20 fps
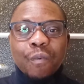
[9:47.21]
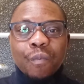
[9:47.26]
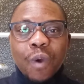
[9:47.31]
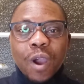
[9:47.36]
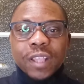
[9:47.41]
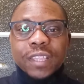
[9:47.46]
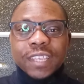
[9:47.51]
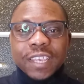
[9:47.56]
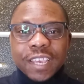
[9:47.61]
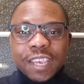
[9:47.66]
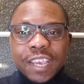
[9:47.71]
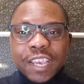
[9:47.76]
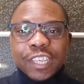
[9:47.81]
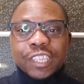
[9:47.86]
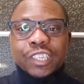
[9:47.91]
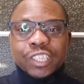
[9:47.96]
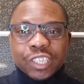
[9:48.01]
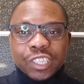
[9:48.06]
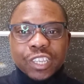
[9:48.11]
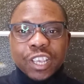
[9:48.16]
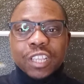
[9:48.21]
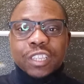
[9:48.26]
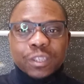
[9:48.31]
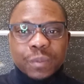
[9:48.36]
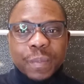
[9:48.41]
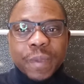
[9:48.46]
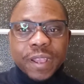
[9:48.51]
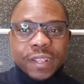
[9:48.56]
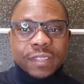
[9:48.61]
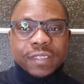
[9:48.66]
what each
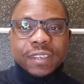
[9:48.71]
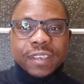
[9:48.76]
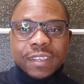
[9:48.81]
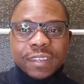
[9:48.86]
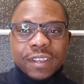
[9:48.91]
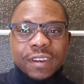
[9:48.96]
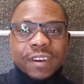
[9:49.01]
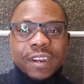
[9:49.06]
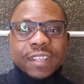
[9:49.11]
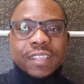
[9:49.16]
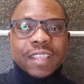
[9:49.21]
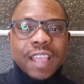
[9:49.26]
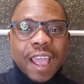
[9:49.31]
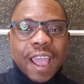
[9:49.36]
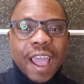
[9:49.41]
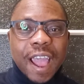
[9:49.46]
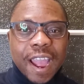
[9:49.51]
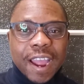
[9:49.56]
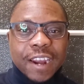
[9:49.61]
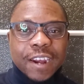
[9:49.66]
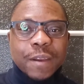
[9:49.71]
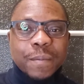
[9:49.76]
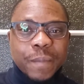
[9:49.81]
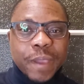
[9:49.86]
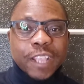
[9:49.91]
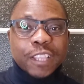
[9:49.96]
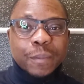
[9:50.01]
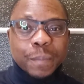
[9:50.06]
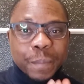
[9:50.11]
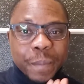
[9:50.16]
statement in the rental
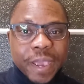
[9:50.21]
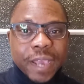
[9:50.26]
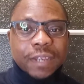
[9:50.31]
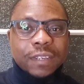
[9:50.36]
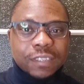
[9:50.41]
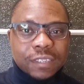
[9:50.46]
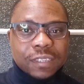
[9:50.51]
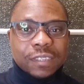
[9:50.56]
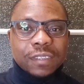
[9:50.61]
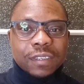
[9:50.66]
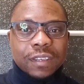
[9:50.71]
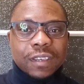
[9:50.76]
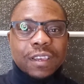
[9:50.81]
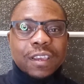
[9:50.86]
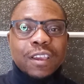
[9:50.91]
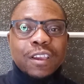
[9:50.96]
agreement means,